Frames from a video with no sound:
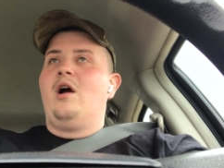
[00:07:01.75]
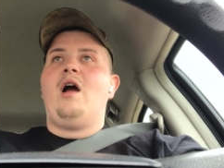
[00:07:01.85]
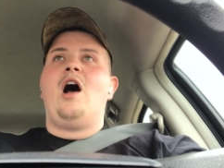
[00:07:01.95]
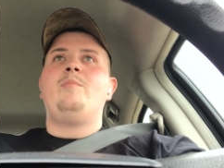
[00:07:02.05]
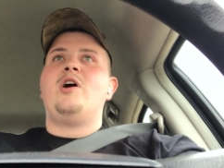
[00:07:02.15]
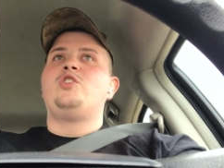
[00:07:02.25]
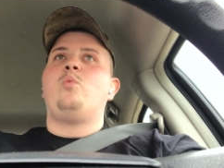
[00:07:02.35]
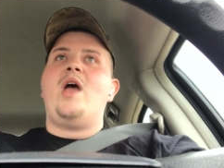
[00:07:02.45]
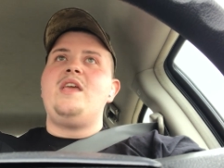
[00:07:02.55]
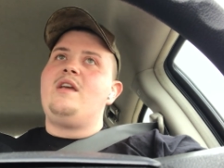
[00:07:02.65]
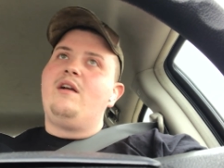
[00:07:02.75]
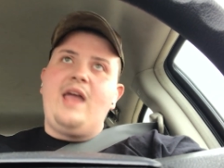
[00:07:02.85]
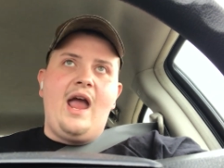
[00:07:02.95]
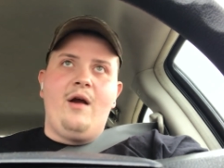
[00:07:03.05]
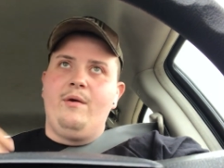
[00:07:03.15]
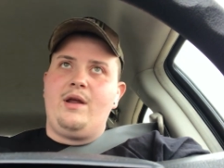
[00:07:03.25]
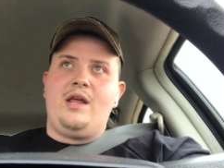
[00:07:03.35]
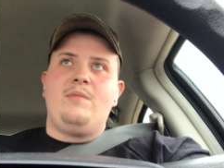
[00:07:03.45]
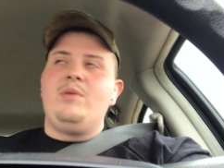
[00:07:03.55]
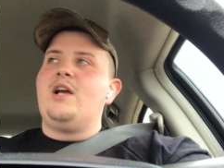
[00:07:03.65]
or how much weight you're
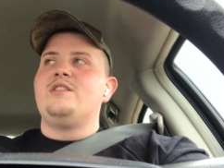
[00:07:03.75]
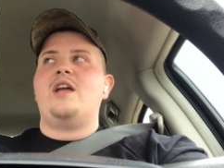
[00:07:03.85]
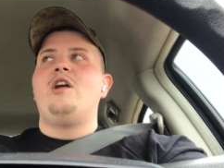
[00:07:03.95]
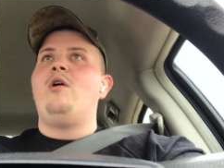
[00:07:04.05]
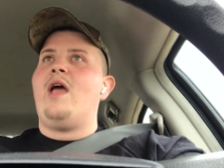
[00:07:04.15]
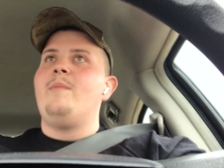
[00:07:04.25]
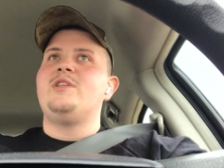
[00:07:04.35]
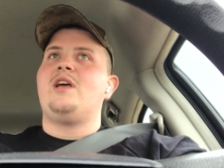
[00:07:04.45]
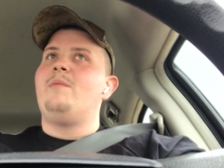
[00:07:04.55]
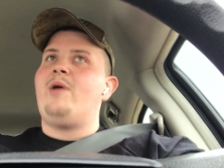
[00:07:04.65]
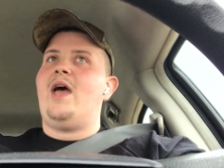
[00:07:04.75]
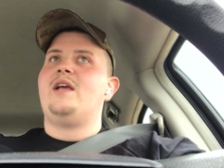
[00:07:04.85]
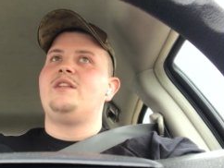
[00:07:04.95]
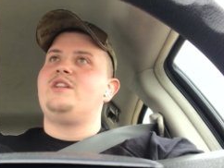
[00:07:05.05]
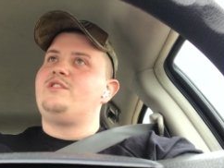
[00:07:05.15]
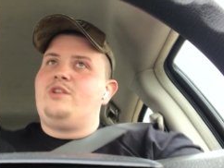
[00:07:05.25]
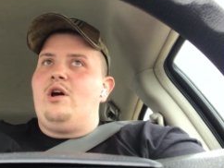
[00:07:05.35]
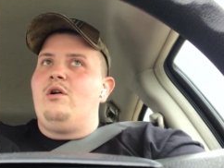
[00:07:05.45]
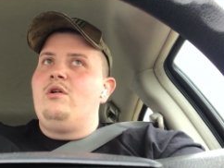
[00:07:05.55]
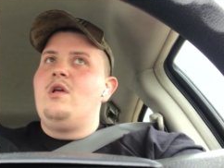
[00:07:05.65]
carrying, because I know Amazon packages, you
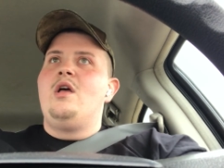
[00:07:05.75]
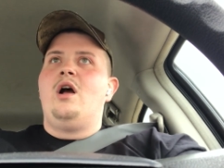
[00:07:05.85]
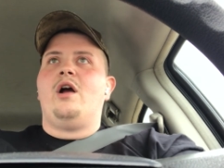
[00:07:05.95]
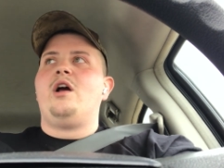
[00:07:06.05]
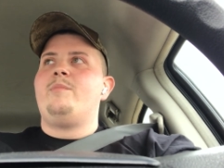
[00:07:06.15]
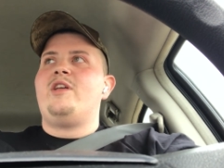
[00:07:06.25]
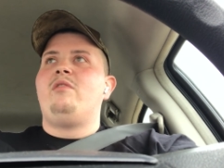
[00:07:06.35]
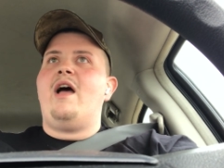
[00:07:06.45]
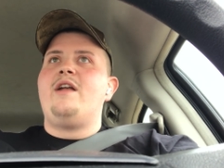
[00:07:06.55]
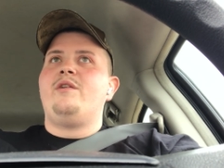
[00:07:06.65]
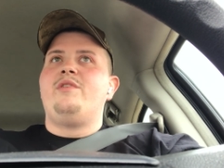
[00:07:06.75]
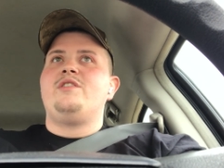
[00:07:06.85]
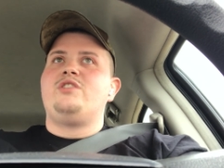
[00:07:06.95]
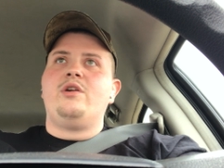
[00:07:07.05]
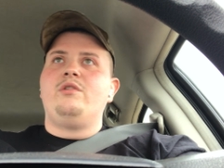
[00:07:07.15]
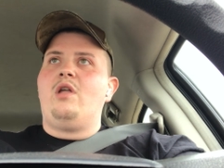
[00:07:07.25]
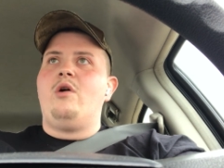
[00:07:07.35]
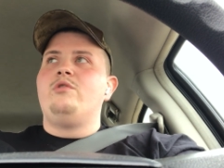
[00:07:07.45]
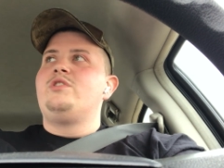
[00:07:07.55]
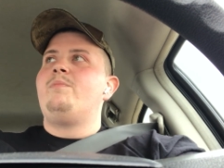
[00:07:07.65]
know, are going to be lighter than certain
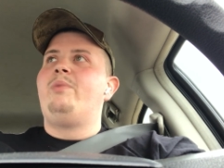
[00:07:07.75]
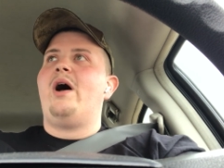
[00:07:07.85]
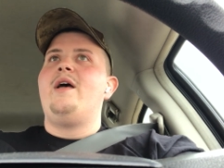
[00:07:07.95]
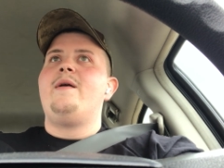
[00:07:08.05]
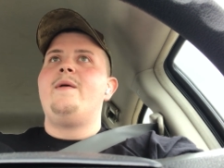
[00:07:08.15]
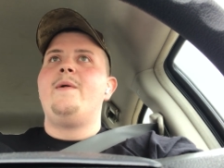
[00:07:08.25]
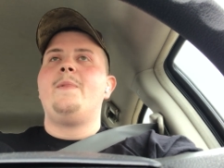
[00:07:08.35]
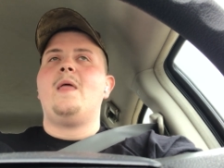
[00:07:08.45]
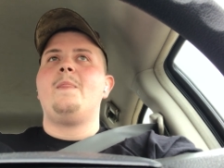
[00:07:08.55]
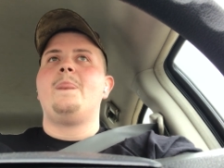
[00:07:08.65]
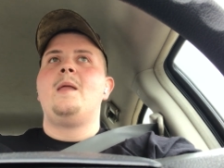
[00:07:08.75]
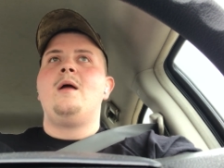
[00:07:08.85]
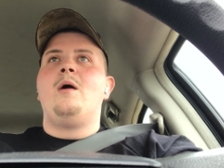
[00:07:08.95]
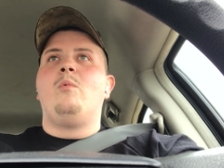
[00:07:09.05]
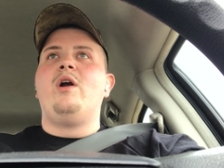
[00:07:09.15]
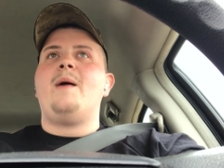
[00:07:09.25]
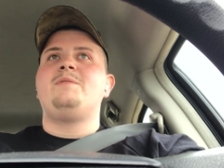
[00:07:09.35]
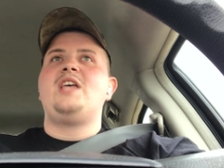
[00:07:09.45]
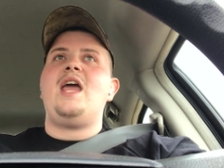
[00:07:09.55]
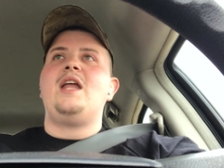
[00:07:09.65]
loads. But what
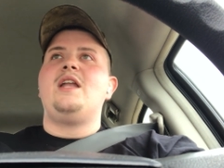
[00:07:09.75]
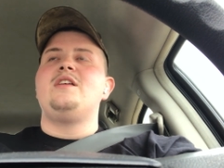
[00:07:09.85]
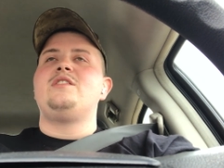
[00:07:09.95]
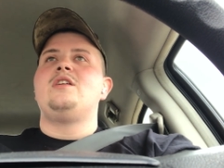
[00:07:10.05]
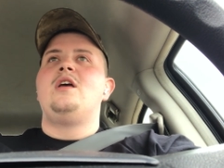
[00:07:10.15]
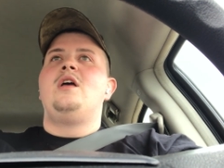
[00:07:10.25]
I'm saying is